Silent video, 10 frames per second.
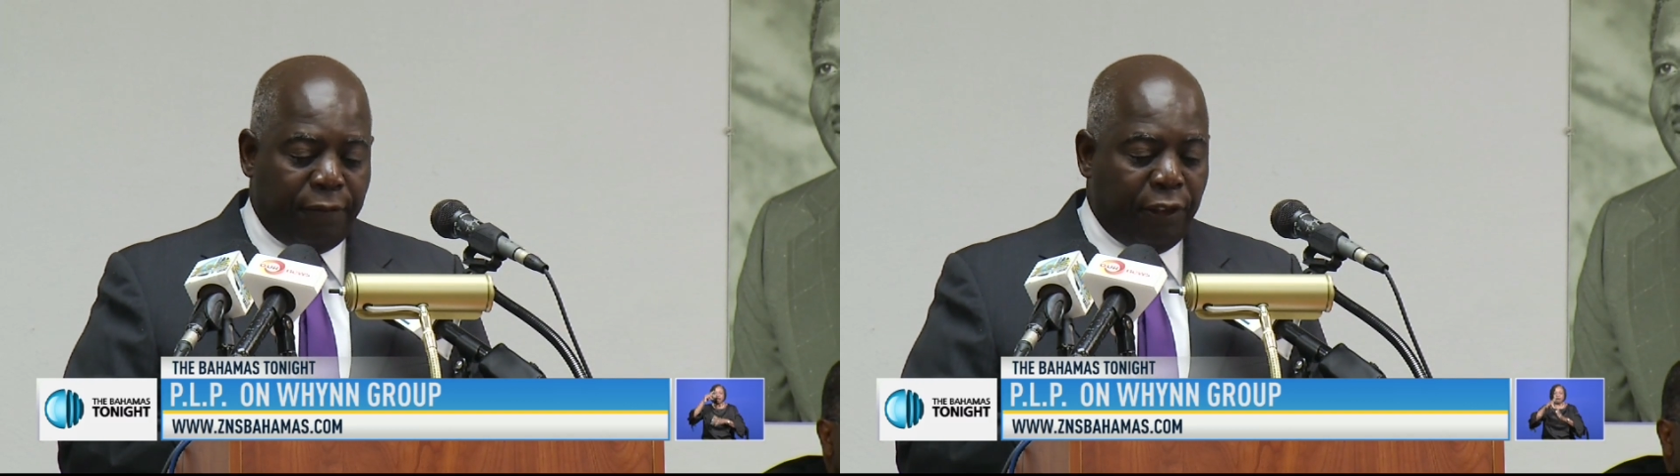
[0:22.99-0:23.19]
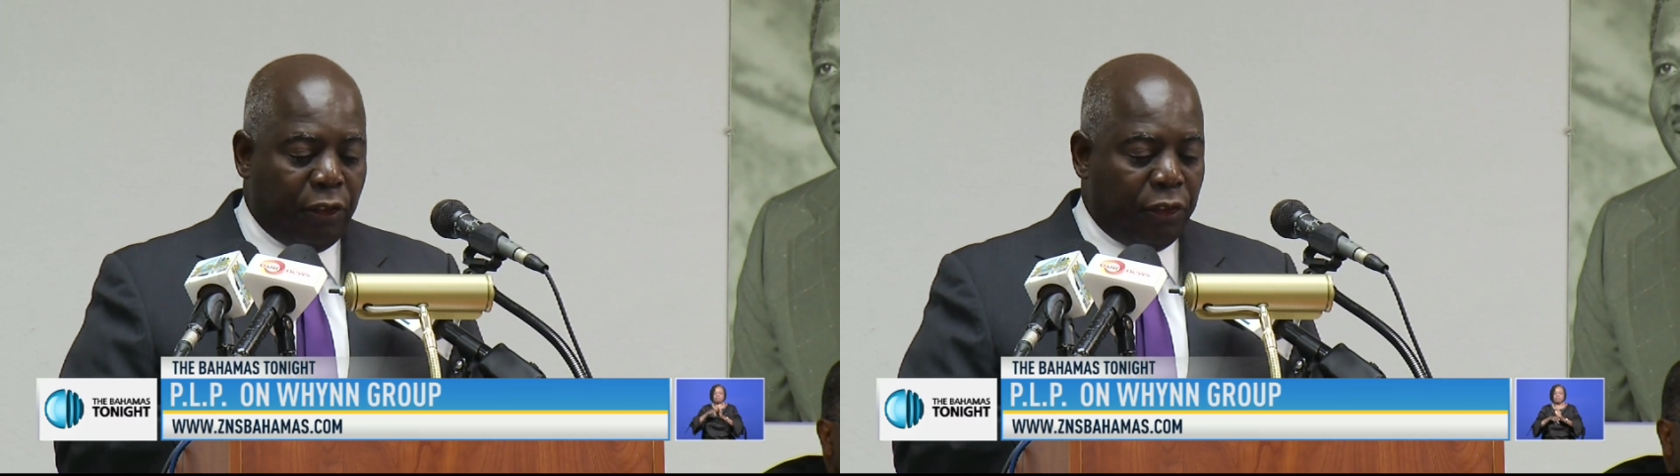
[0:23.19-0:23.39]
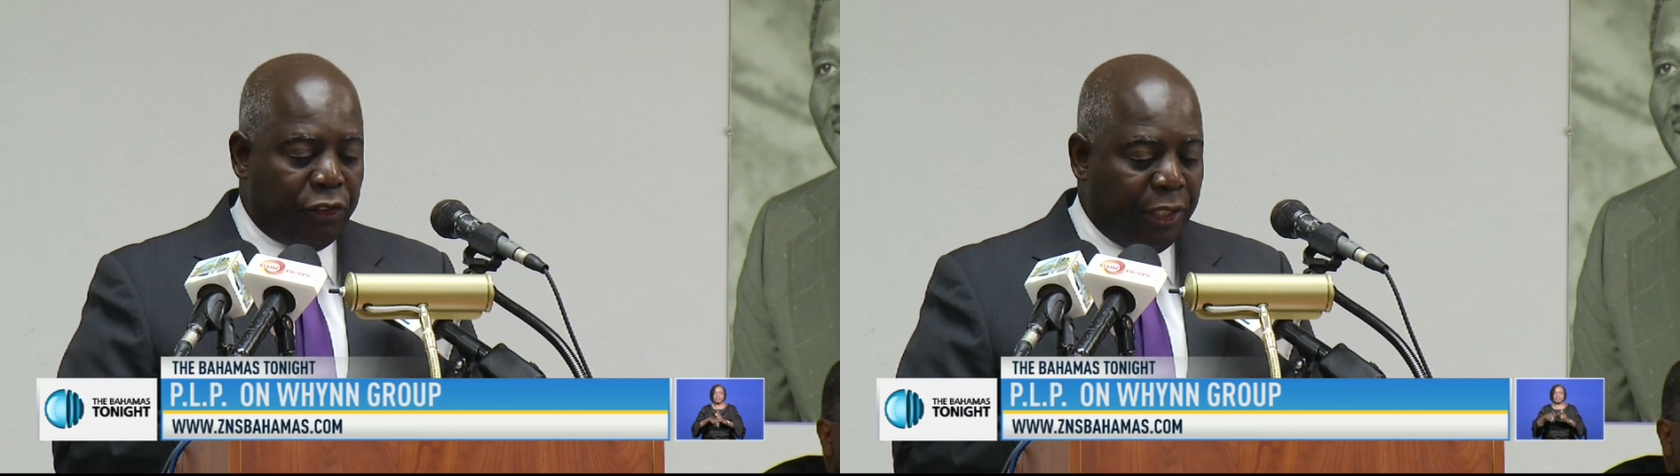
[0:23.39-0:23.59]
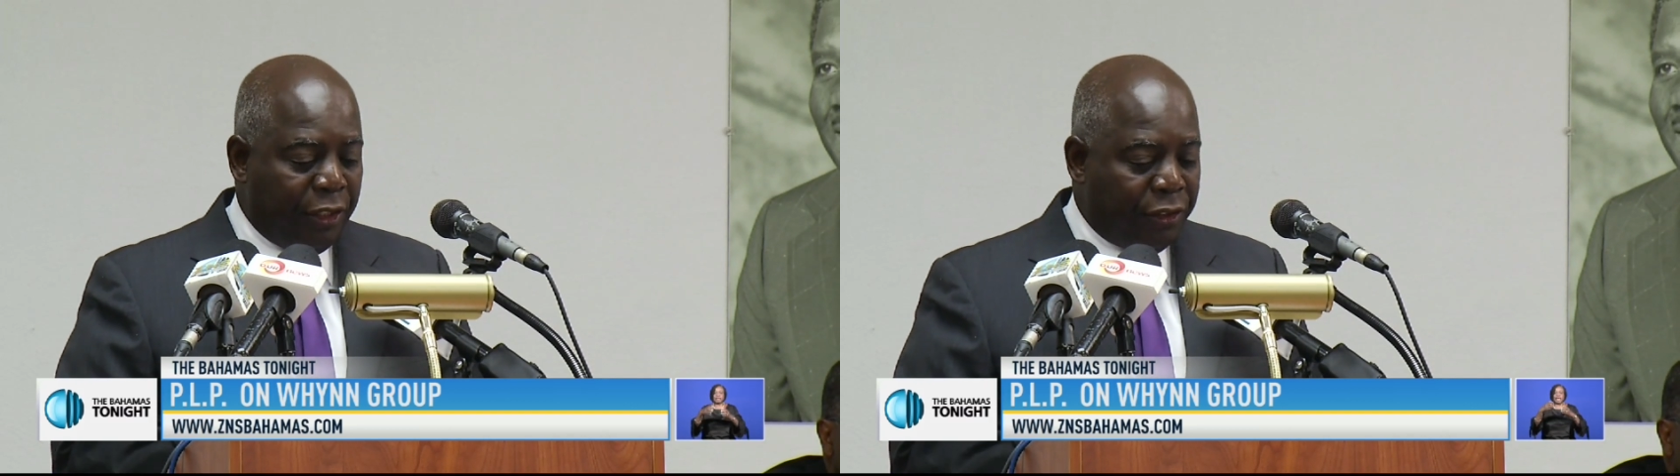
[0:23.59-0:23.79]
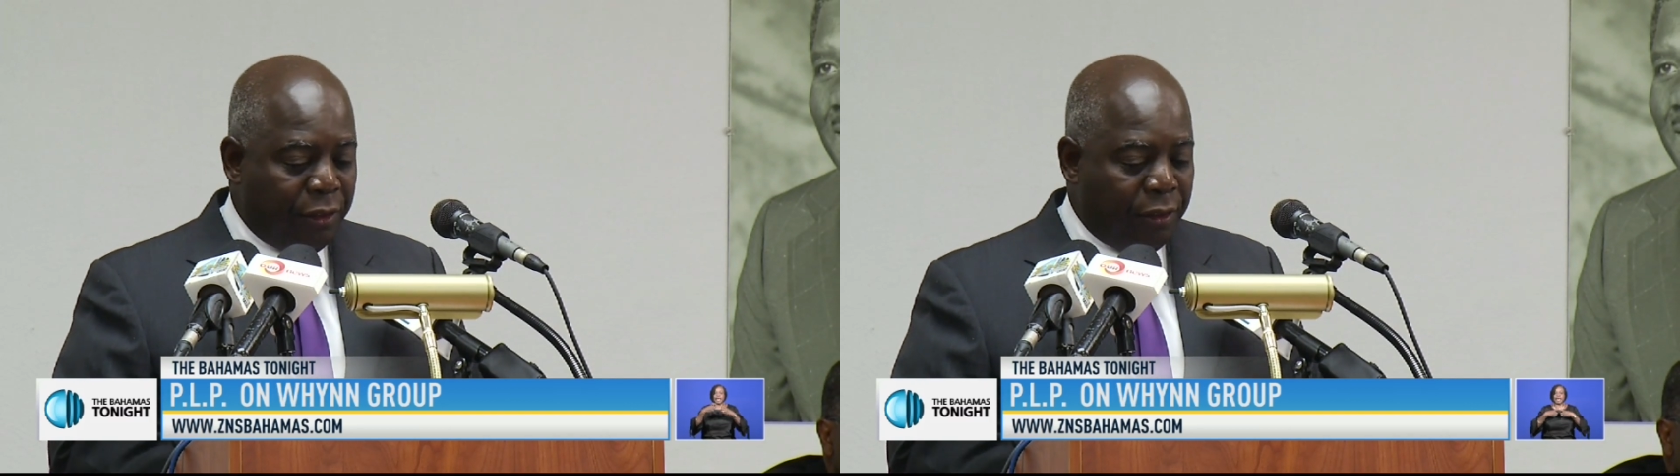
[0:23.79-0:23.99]

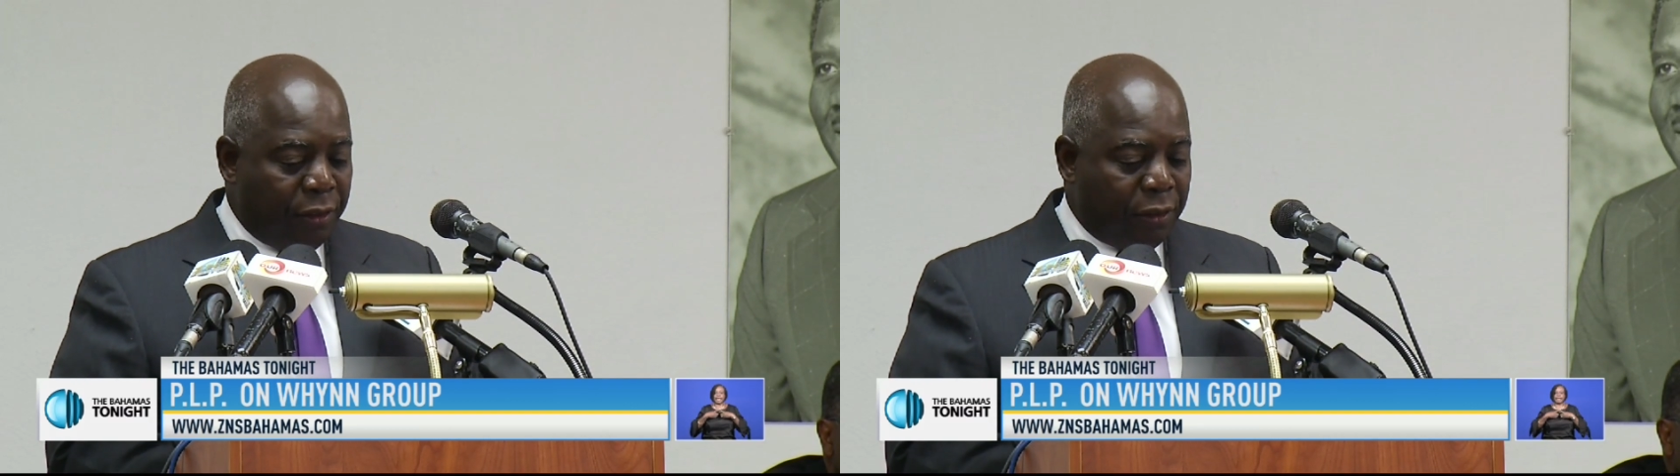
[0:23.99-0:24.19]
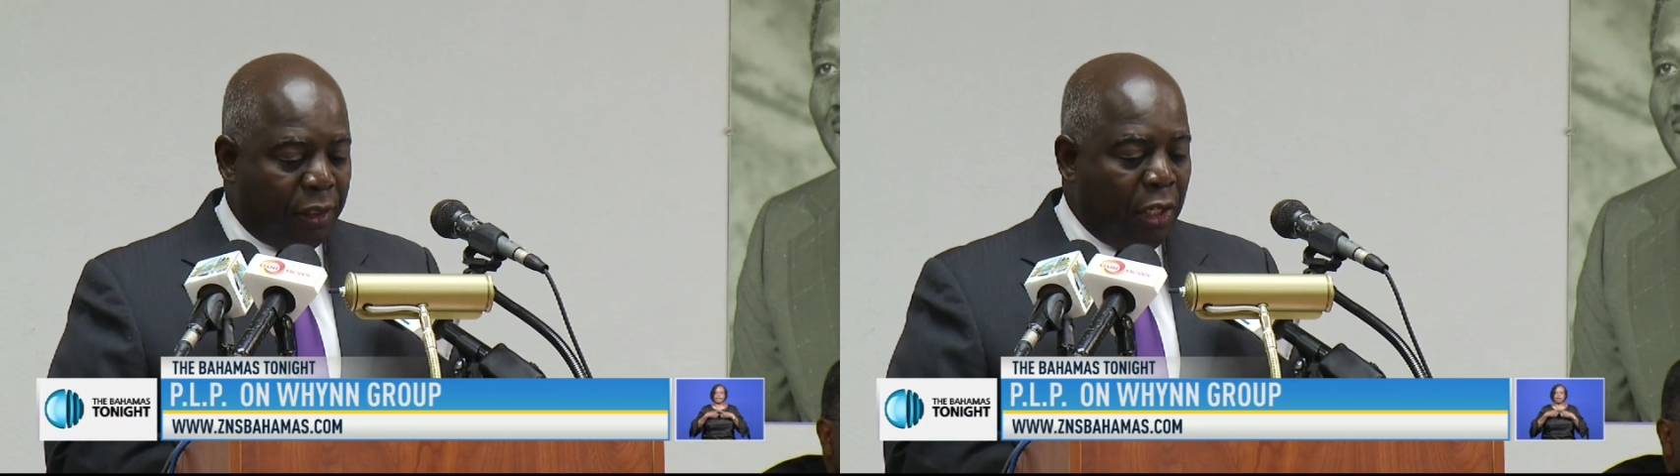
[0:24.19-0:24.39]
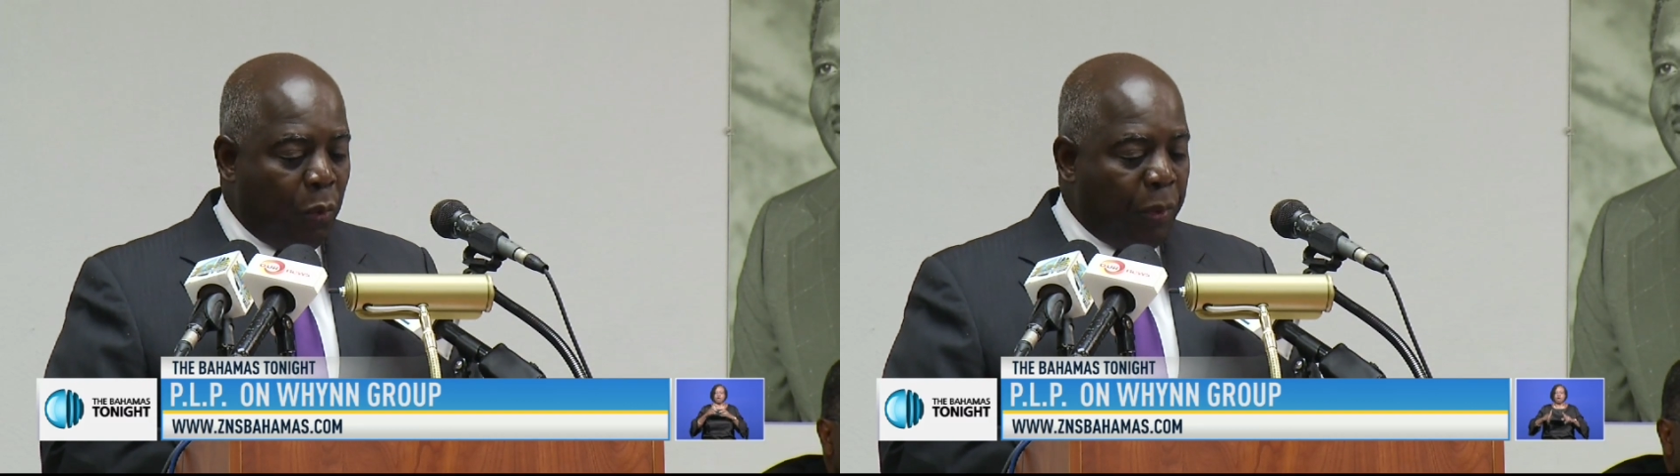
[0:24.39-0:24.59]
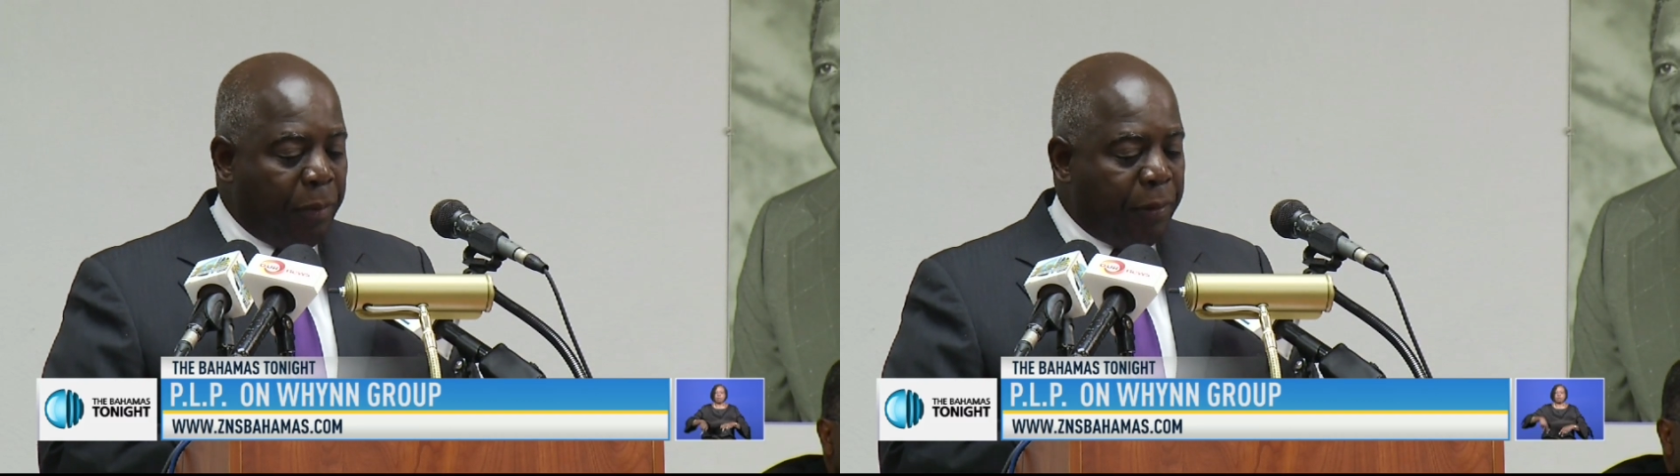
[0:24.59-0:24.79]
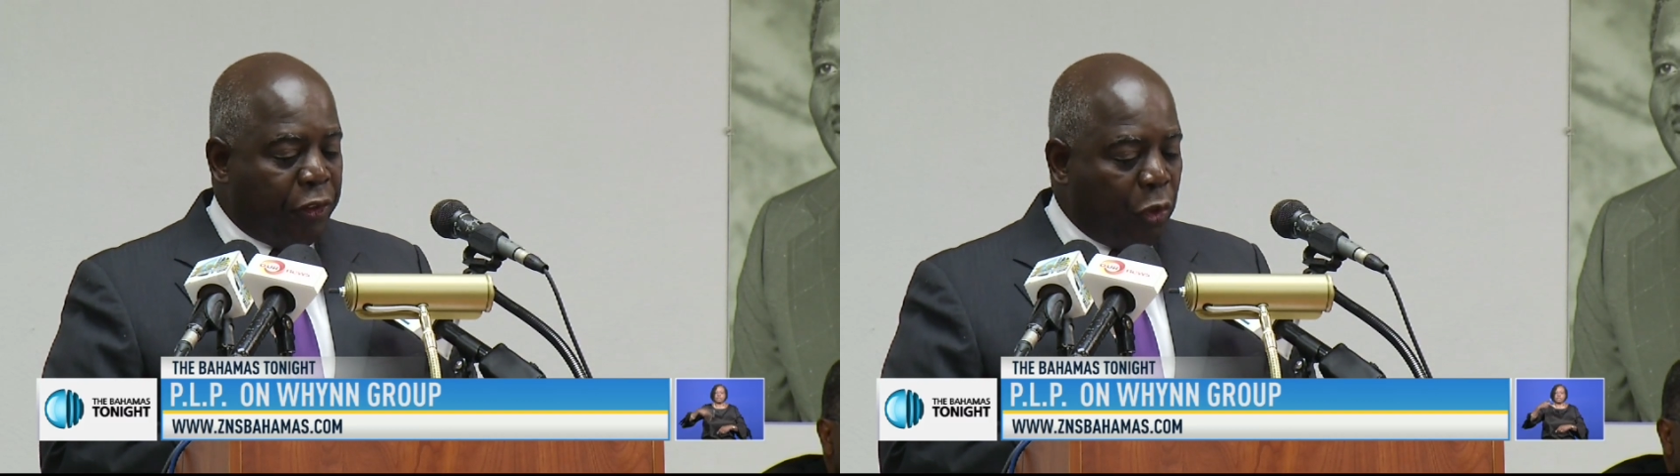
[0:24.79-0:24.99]
negotiations with
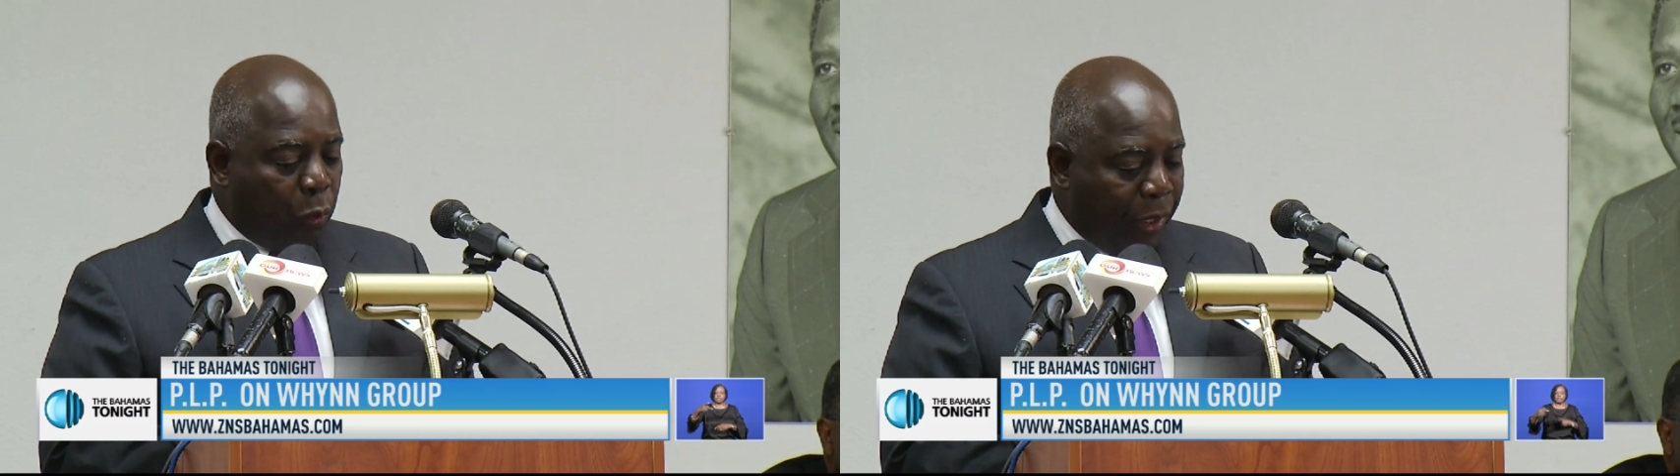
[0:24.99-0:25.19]
Mr.